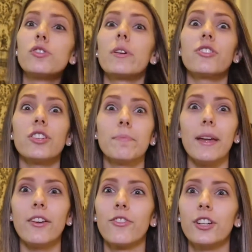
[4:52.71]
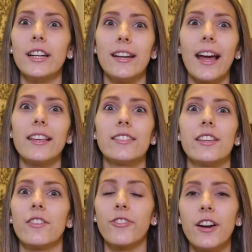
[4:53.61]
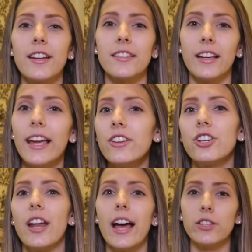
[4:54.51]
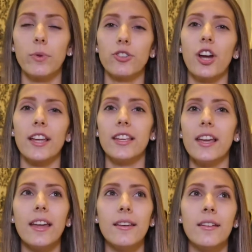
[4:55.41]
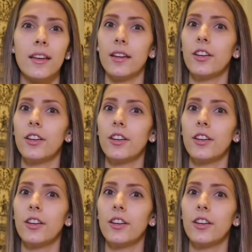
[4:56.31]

So we were just being really nice to the front desk agent as we were checking in.